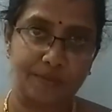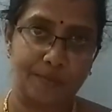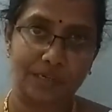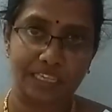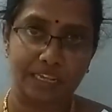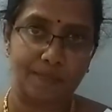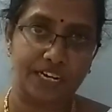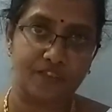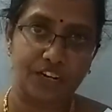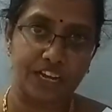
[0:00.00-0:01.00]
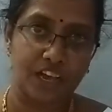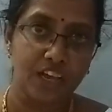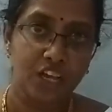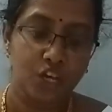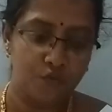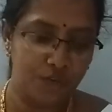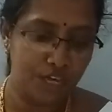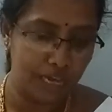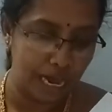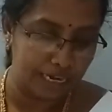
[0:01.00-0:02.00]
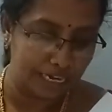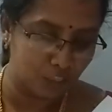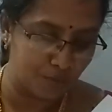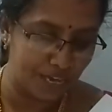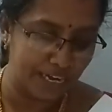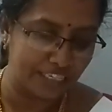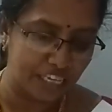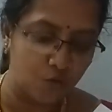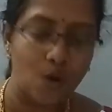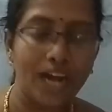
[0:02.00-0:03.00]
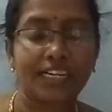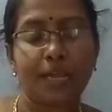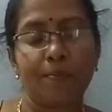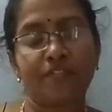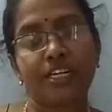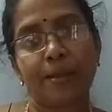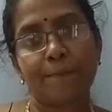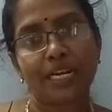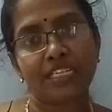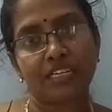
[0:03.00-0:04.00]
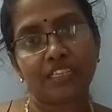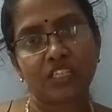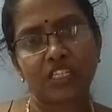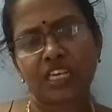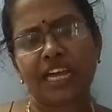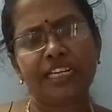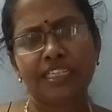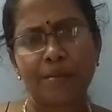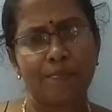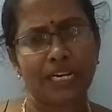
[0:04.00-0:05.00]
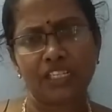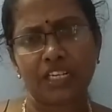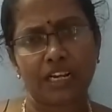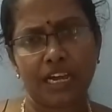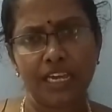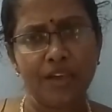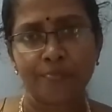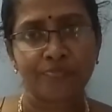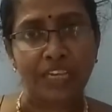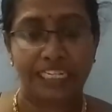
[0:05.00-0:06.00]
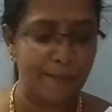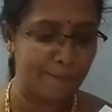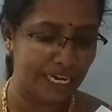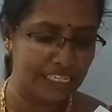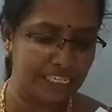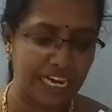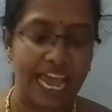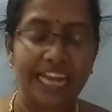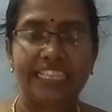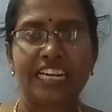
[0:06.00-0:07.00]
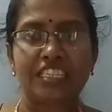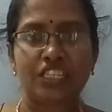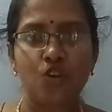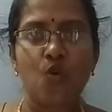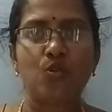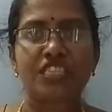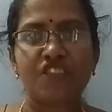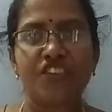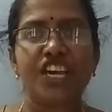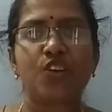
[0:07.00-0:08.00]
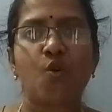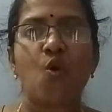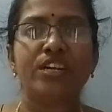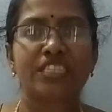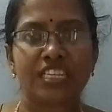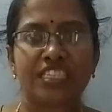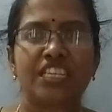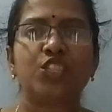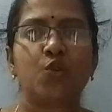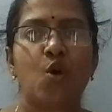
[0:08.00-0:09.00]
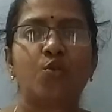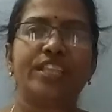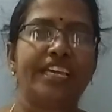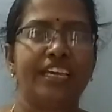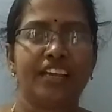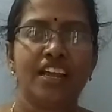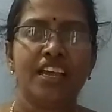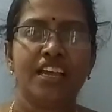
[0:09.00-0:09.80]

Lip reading: people, southern part of India. We are experiencing what type of the temperature in the sense, high temperature, and there is no severe cold season throughout the year.